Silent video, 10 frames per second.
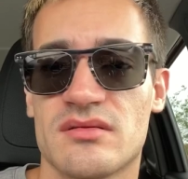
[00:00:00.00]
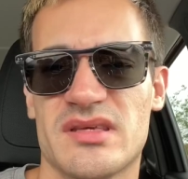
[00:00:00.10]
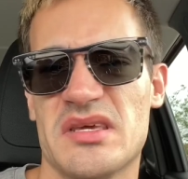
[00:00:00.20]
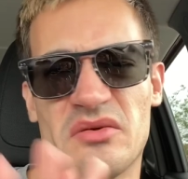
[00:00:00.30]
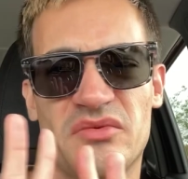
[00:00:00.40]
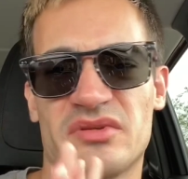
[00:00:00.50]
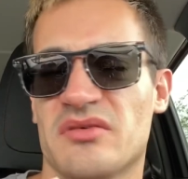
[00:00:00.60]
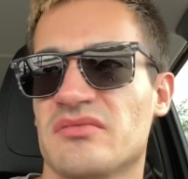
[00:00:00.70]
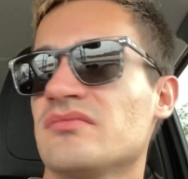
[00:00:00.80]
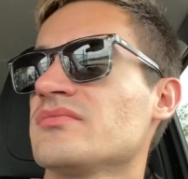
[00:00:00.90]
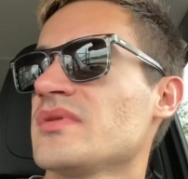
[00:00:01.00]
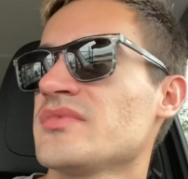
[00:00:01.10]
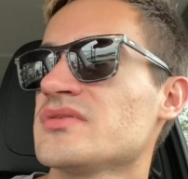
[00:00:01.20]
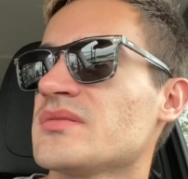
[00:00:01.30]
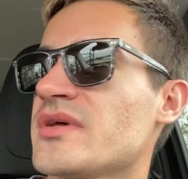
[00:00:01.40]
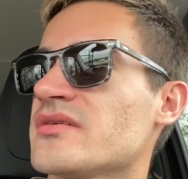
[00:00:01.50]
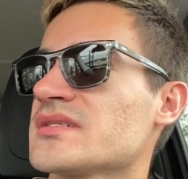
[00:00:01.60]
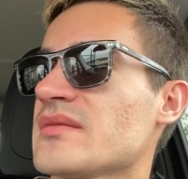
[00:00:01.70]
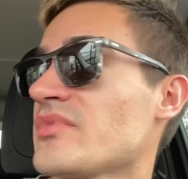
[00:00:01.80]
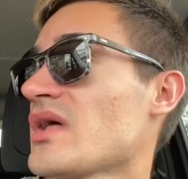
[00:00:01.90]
Ew, no. Let me use a better example.